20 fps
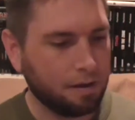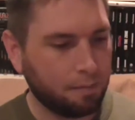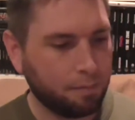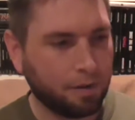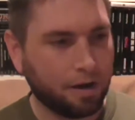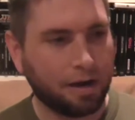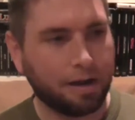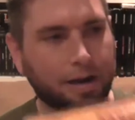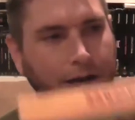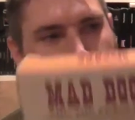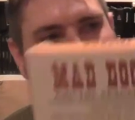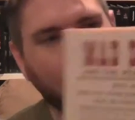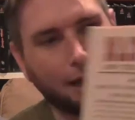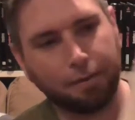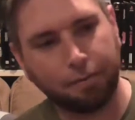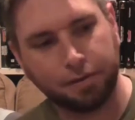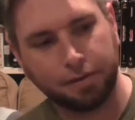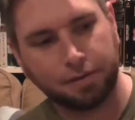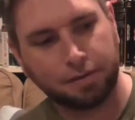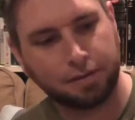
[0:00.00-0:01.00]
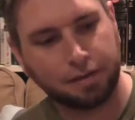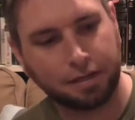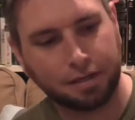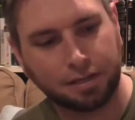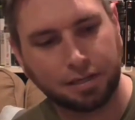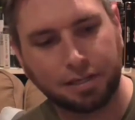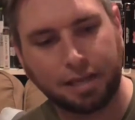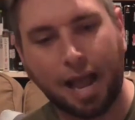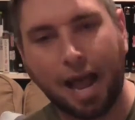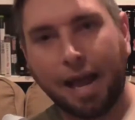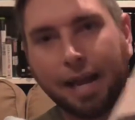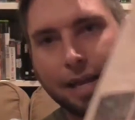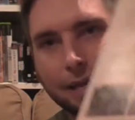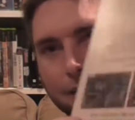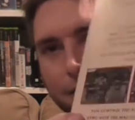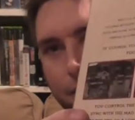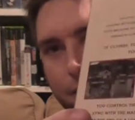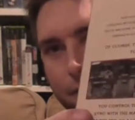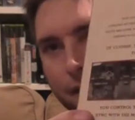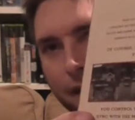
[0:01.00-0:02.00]
but I was
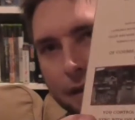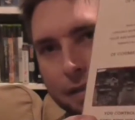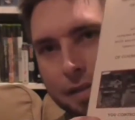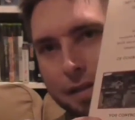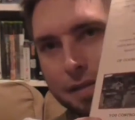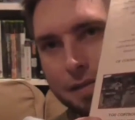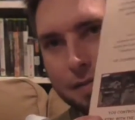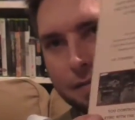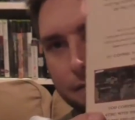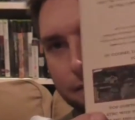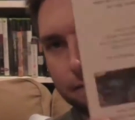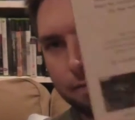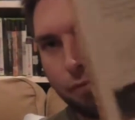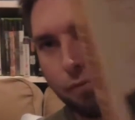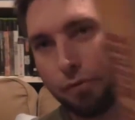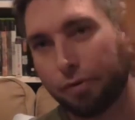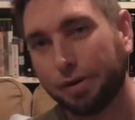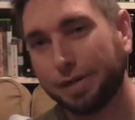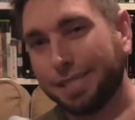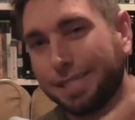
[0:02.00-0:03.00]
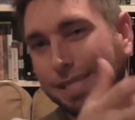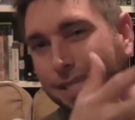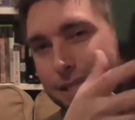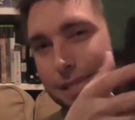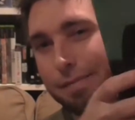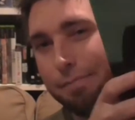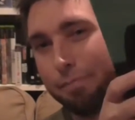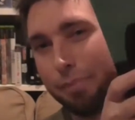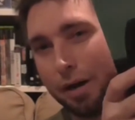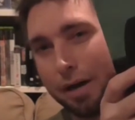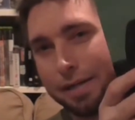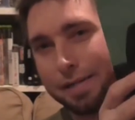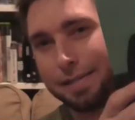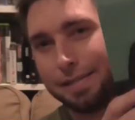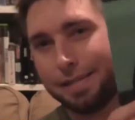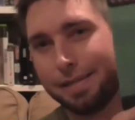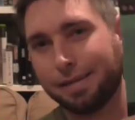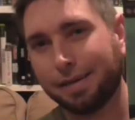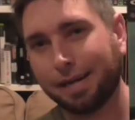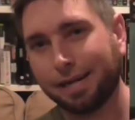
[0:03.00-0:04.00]
ecstatic to find this for $60
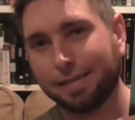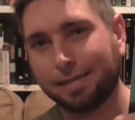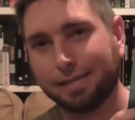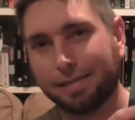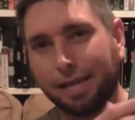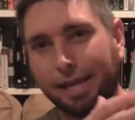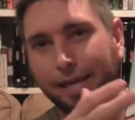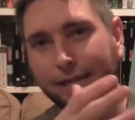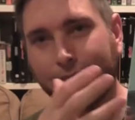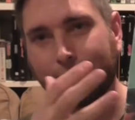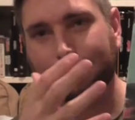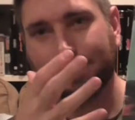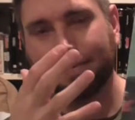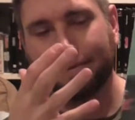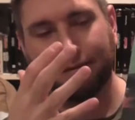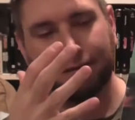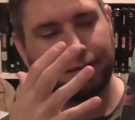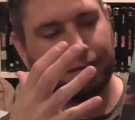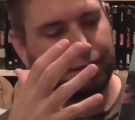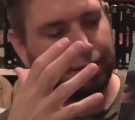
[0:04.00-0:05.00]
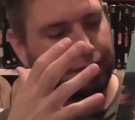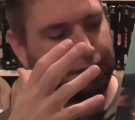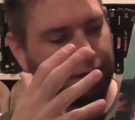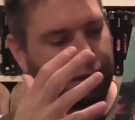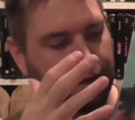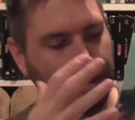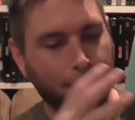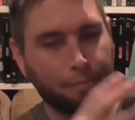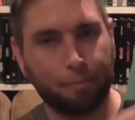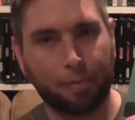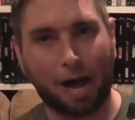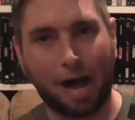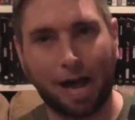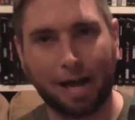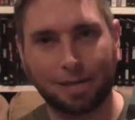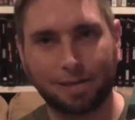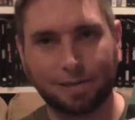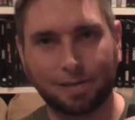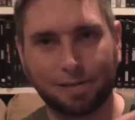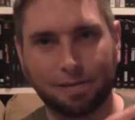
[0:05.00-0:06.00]
in the United States,
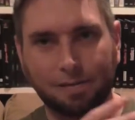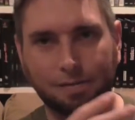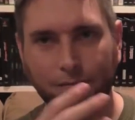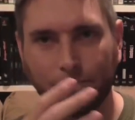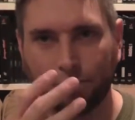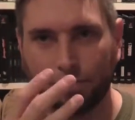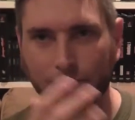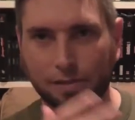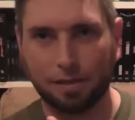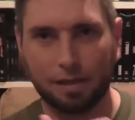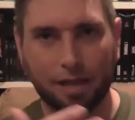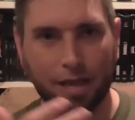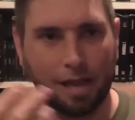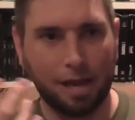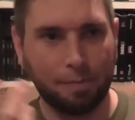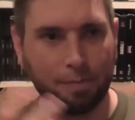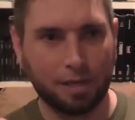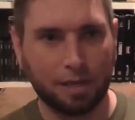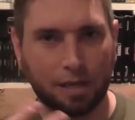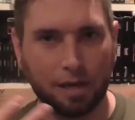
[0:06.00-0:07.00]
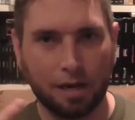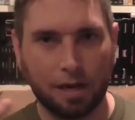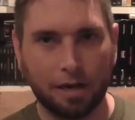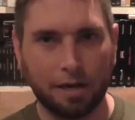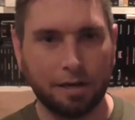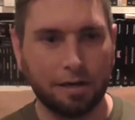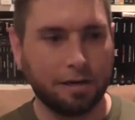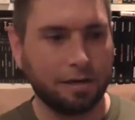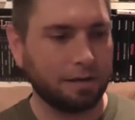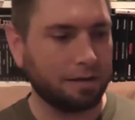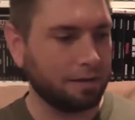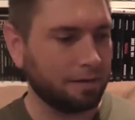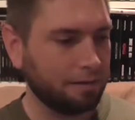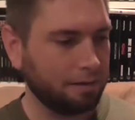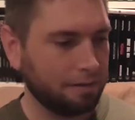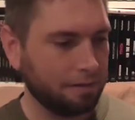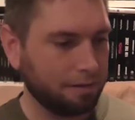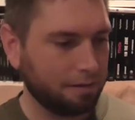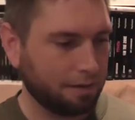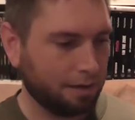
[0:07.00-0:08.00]
boxed with the game, the gun.
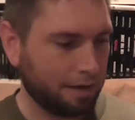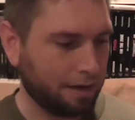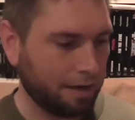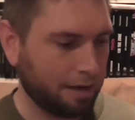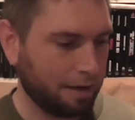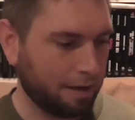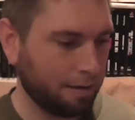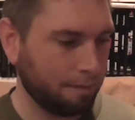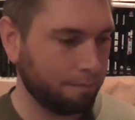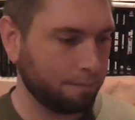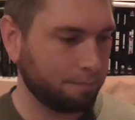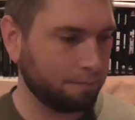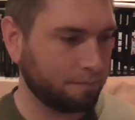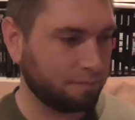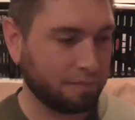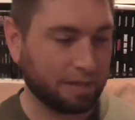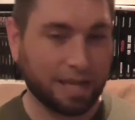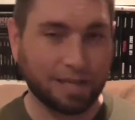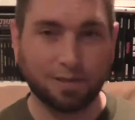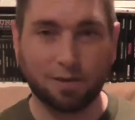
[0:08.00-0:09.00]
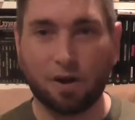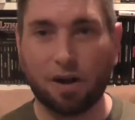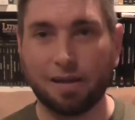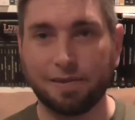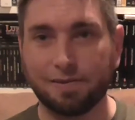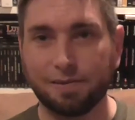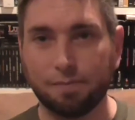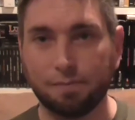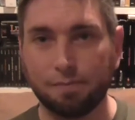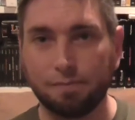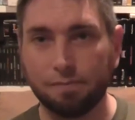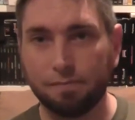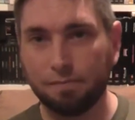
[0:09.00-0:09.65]
That's awesome.